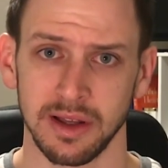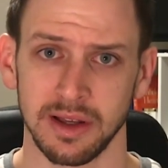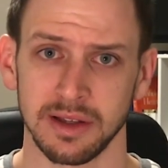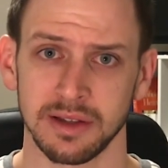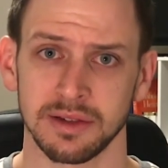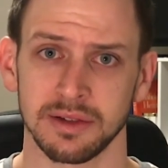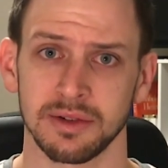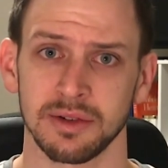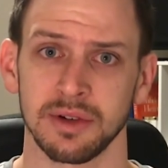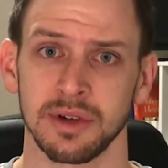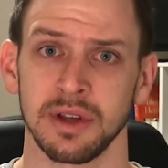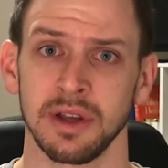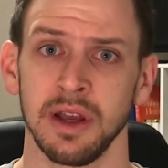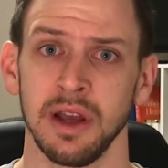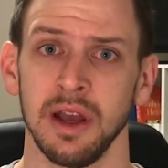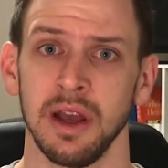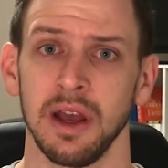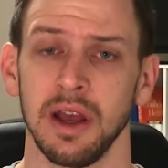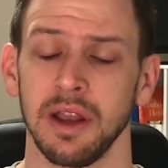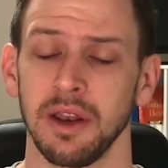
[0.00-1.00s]
history,
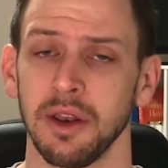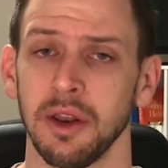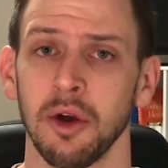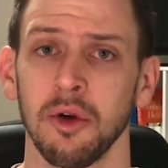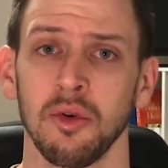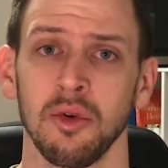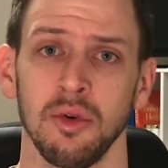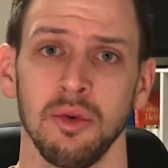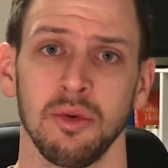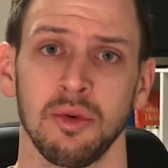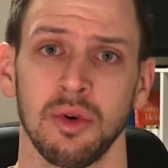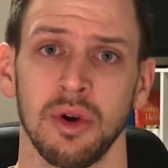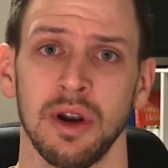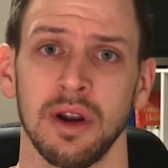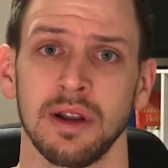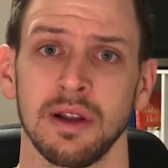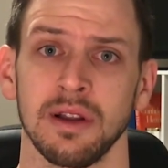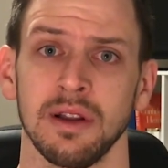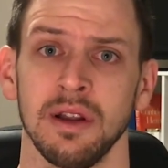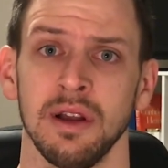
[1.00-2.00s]
and no new
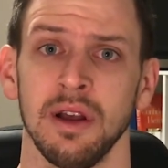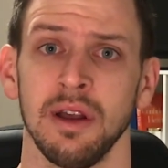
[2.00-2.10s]
credit.